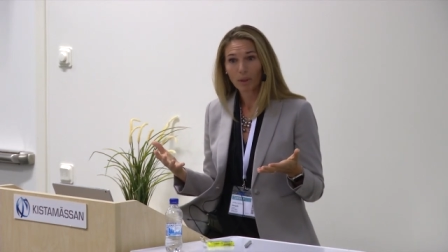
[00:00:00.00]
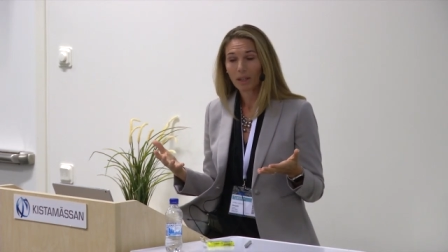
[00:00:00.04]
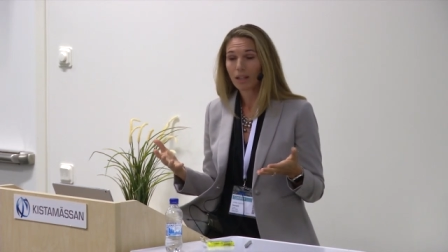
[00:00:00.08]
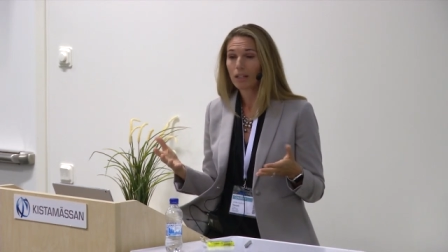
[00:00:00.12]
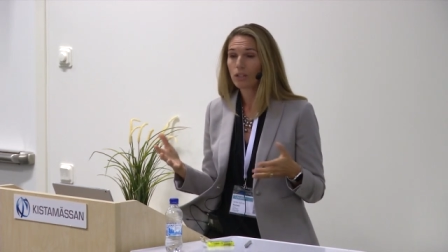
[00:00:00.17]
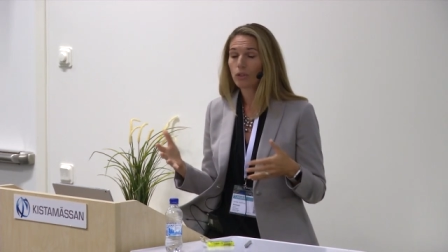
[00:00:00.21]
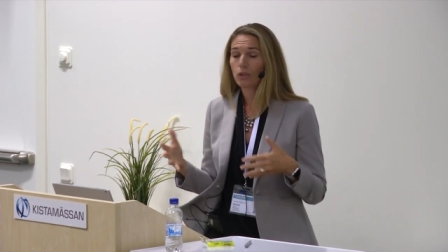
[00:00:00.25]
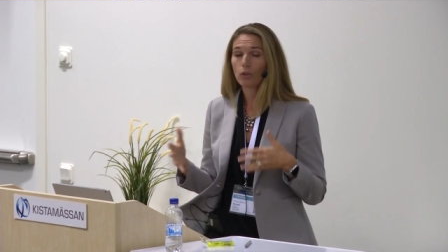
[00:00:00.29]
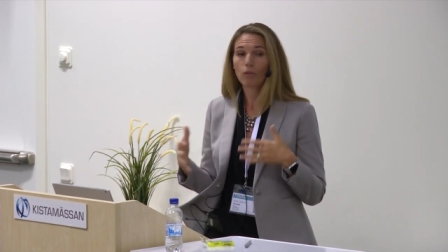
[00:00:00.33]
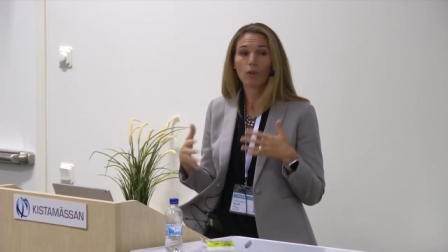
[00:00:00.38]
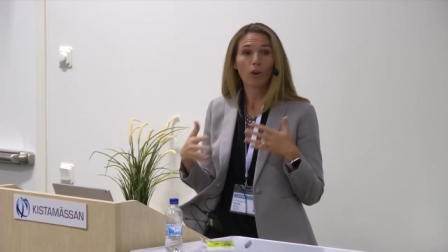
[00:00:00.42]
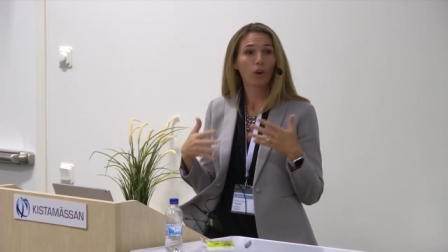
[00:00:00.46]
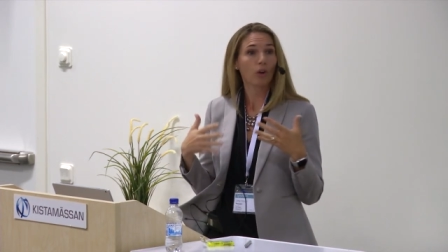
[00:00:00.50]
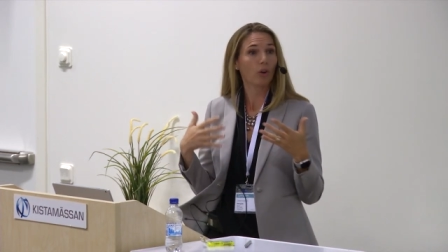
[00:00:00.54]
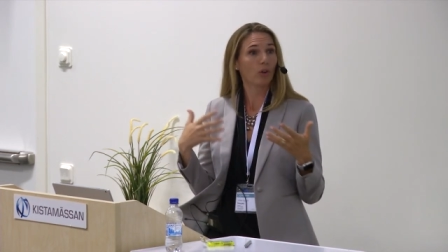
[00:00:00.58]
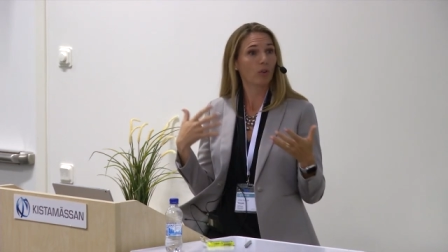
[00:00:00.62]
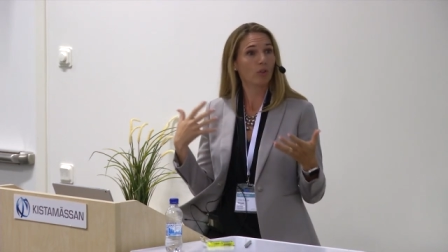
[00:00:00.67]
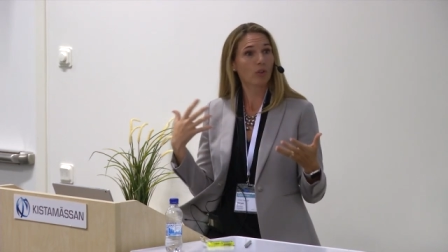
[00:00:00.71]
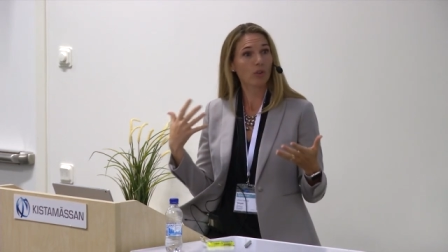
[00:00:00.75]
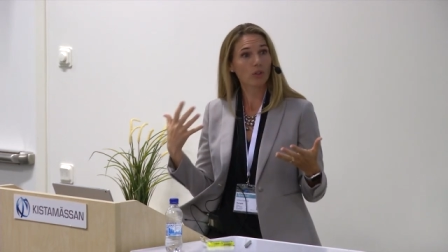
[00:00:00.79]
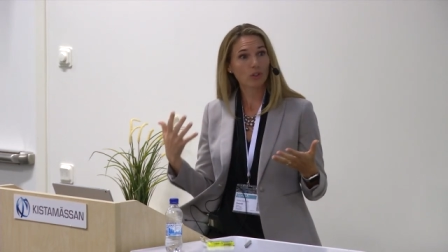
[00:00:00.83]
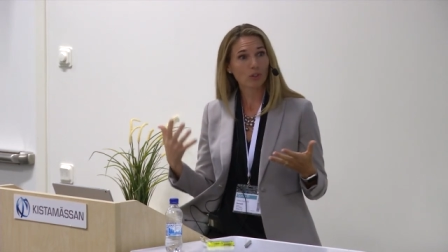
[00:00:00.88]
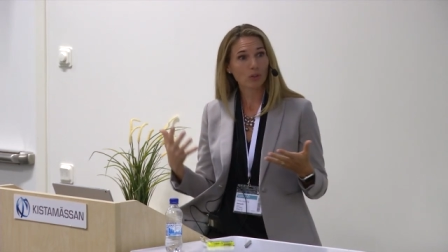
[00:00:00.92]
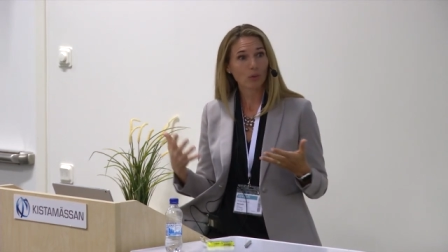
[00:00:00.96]
because you've
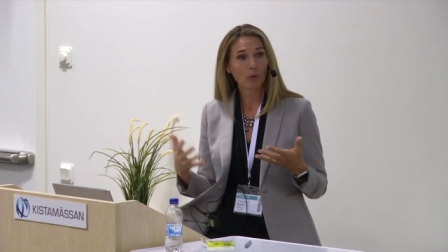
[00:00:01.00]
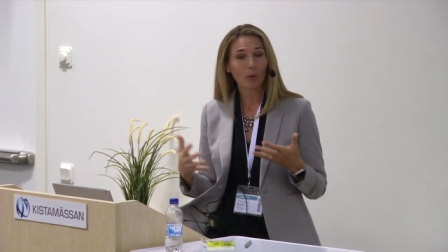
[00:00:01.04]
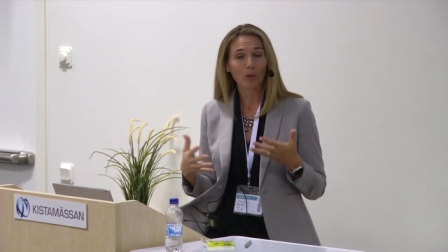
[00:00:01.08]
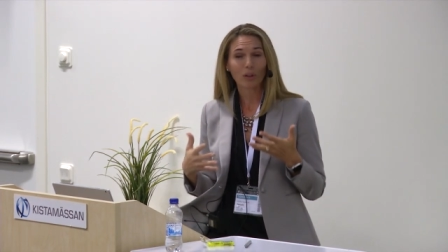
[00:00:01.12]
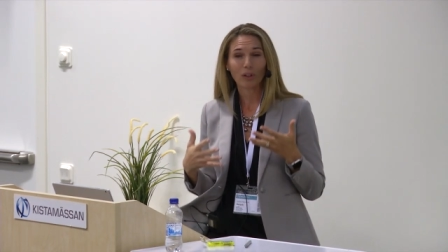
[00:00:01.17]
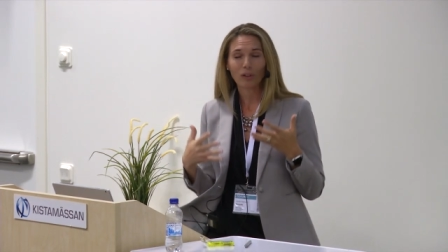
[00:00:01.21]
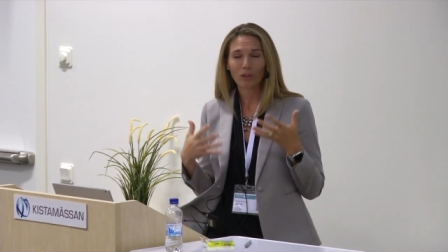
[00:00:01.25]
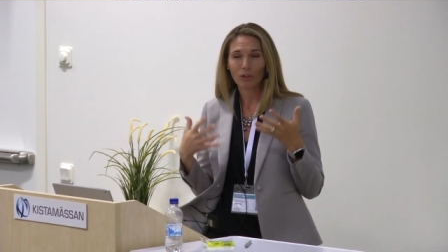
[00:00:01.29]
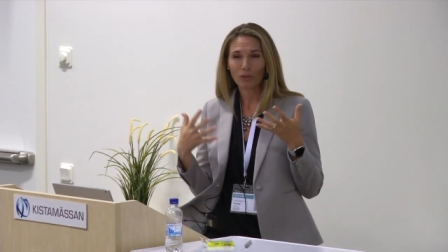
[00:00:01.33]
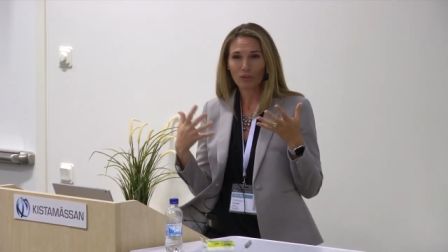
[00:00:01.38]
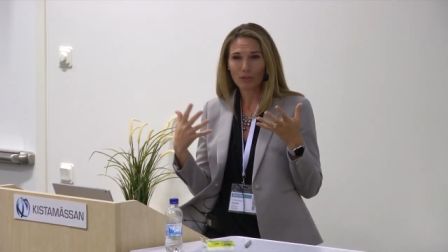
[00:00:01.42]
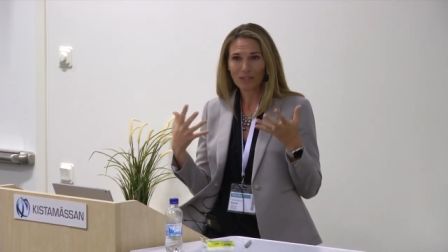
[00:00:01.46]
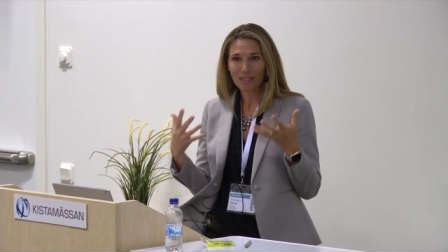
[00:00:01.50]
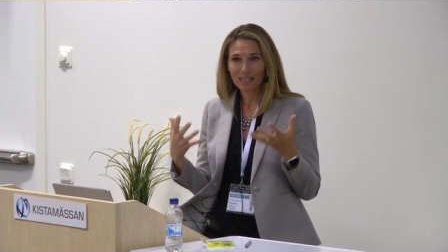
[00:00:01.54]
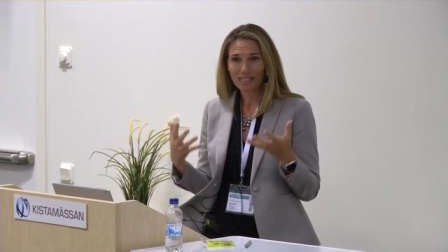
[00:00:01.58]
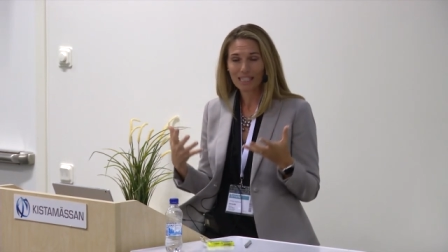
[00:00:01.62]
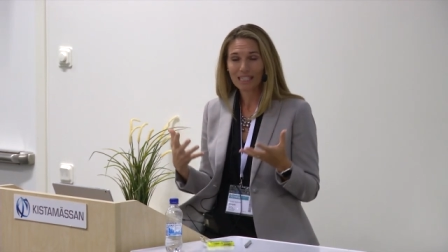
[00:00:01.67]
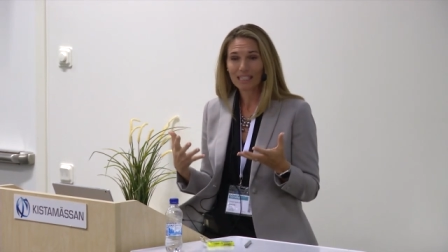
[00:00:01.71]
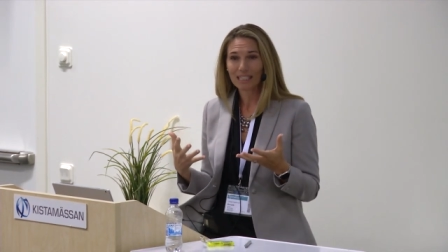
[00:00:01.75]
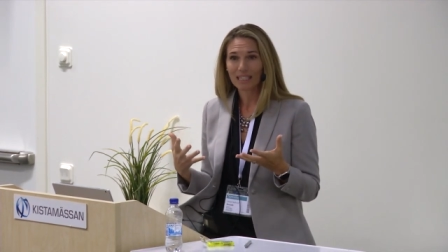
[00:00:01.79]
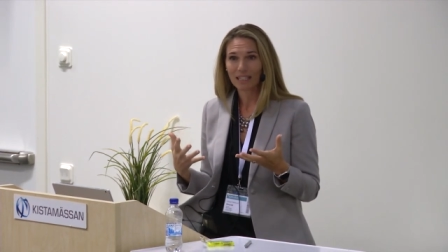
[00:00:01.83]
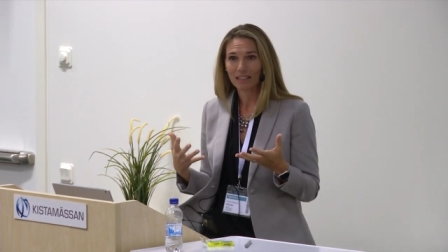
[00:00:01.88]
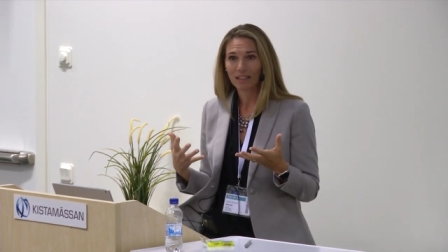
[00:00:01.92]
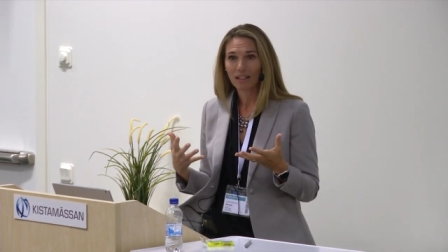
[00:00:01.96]
heard the story, you've
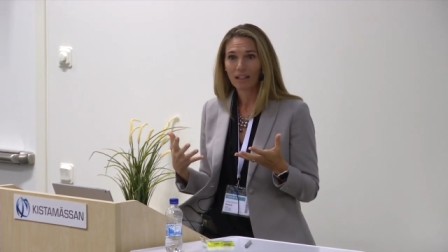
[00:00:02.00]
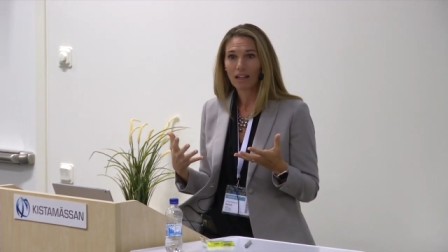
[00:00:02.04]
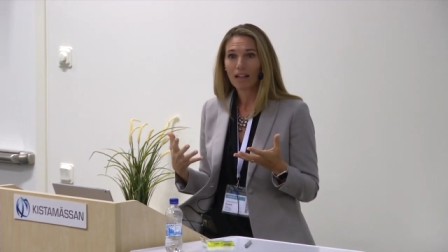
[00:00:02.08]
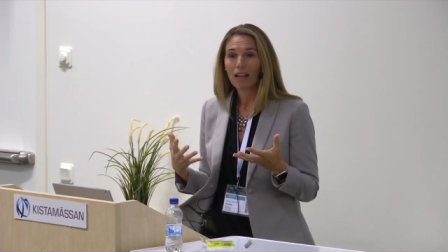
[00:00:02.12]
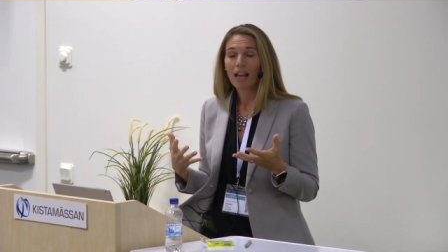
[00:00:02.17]
seen it,